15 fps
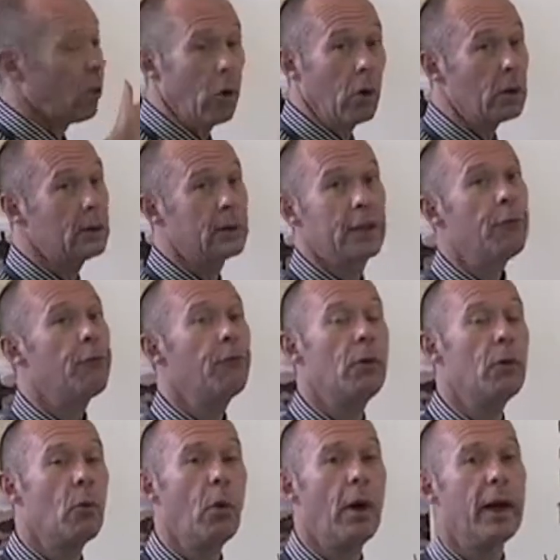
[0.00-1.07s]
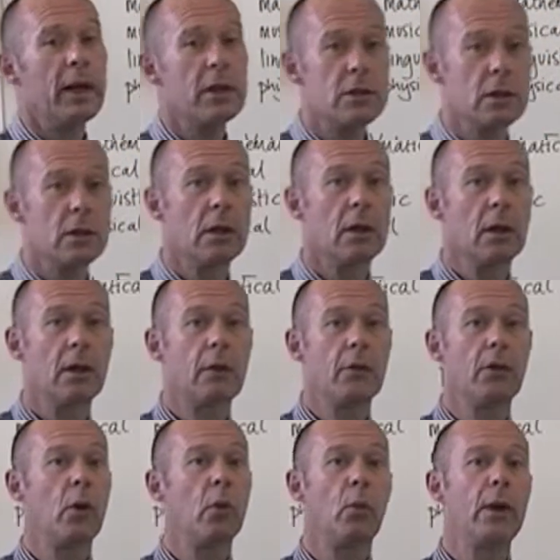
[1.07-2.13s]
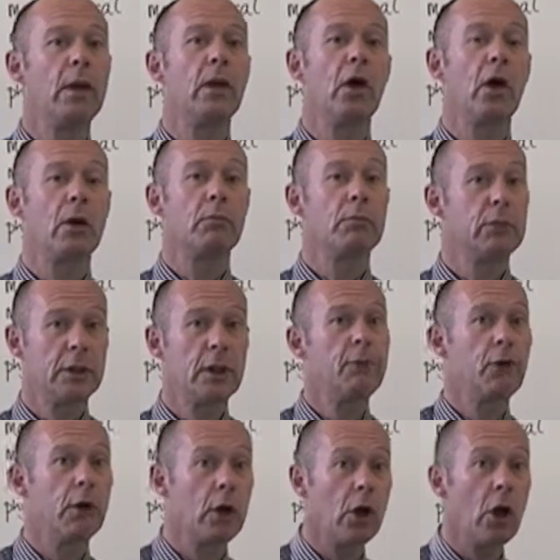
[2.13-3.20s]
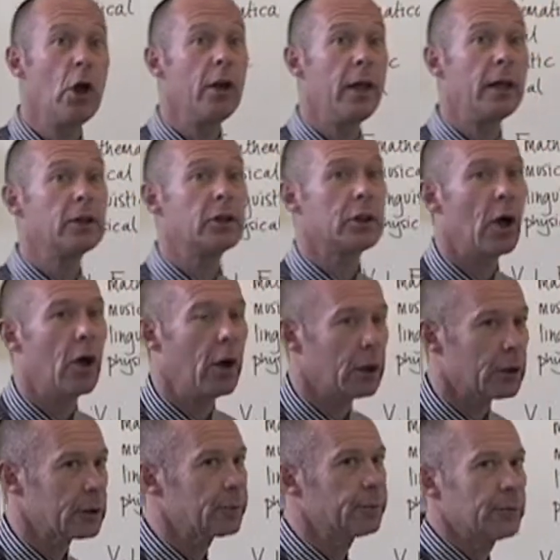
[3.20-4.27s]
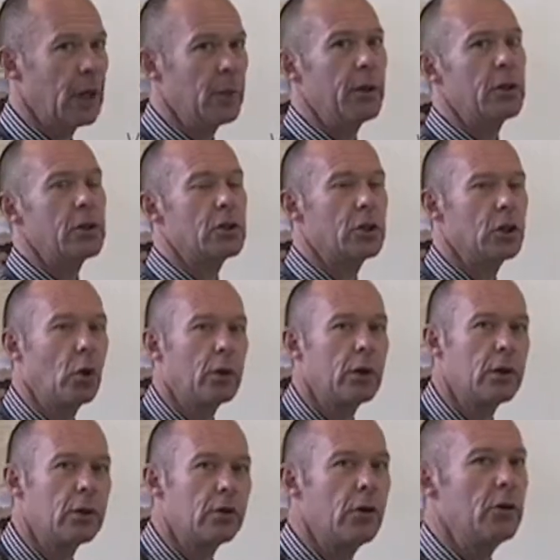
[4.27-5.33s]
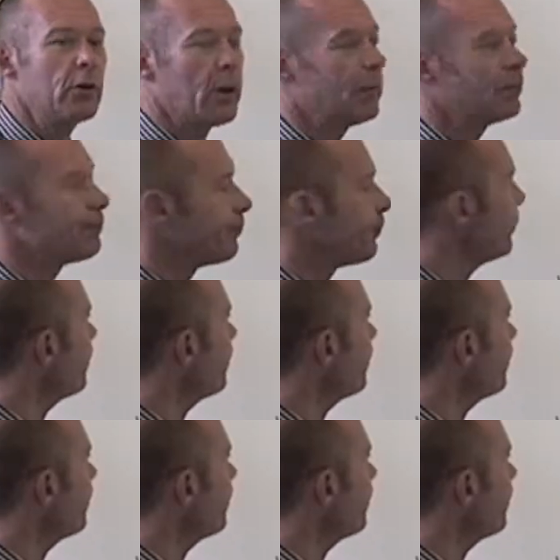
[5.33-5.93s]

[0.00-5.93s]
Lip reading: are all different ways that we learn, different learning styles. Let me just talk you through them.